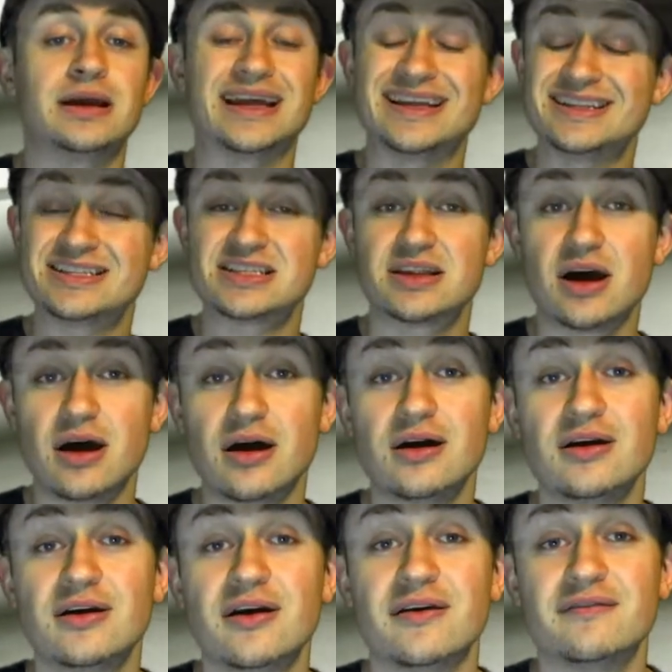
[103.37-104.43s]
Install,
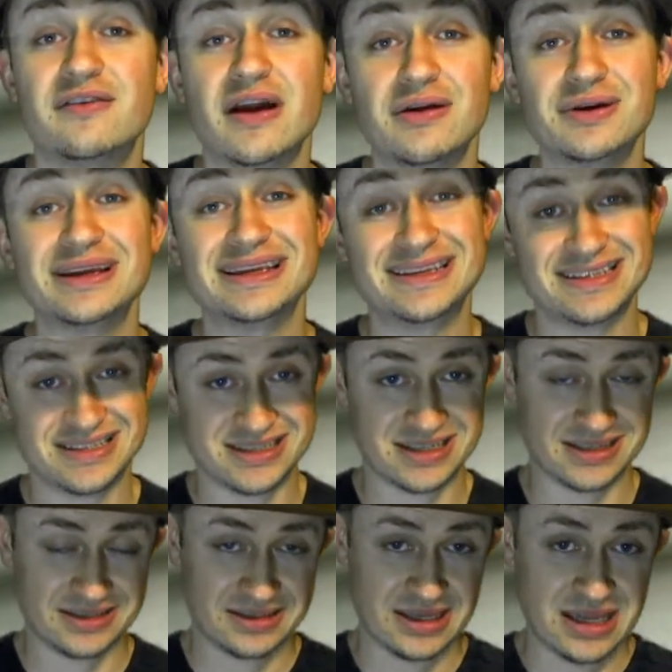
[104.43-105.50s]
very
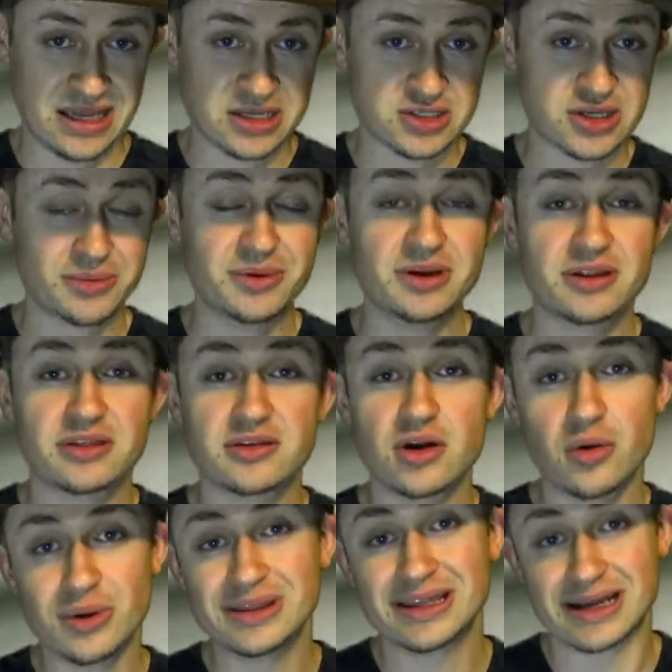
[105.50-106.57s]
easy. So I'm gonna
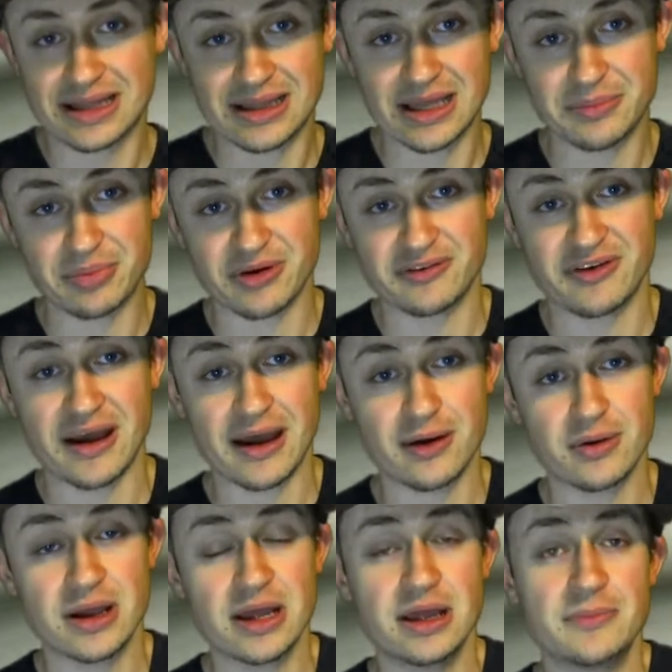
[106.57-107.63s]
throw in the clip of
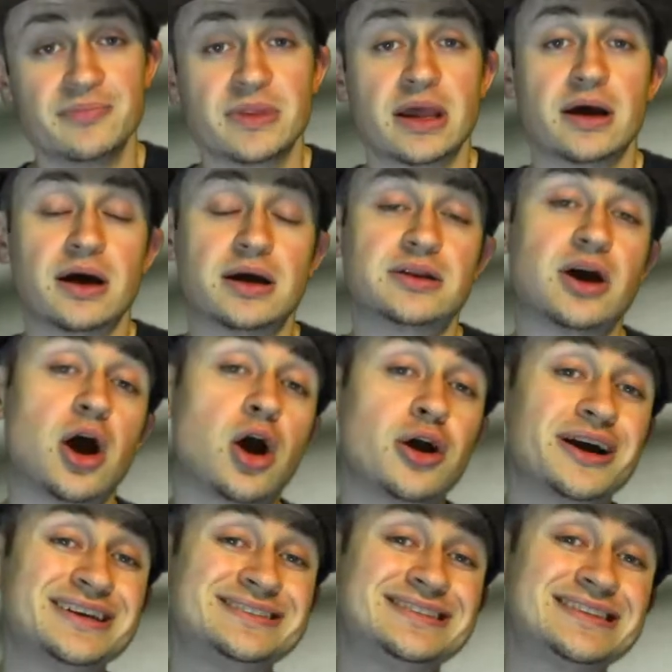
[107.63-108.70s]
how the
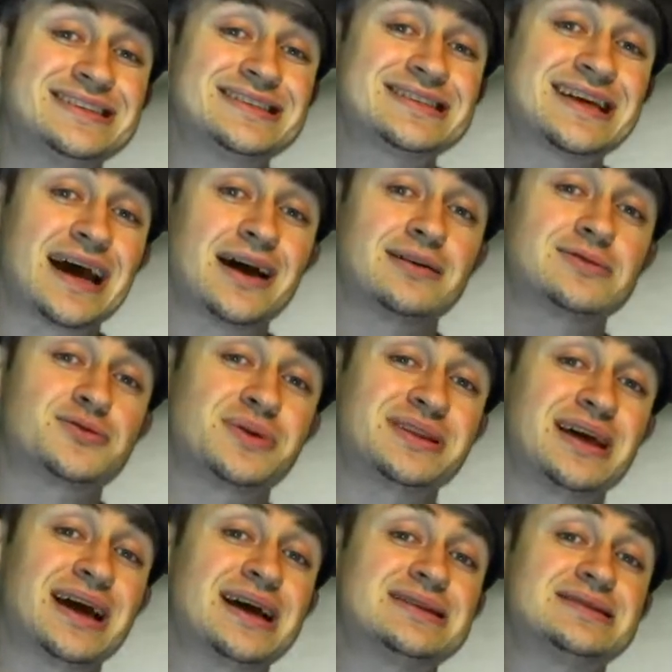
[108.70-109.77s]
R18 sounds with
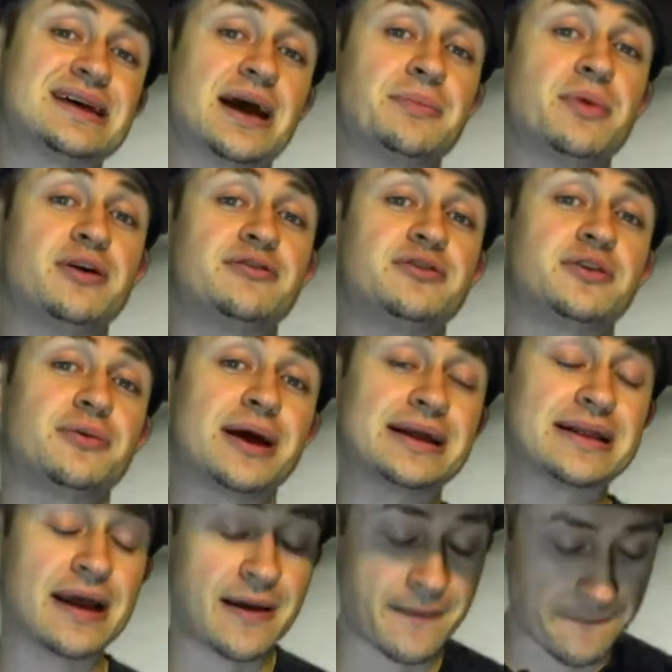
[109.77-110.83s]
the Si Muffler right
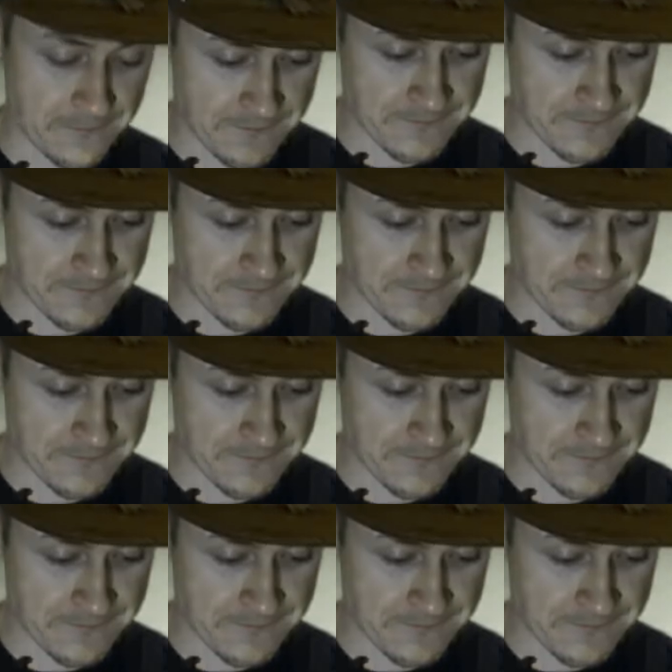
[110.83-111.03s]
now.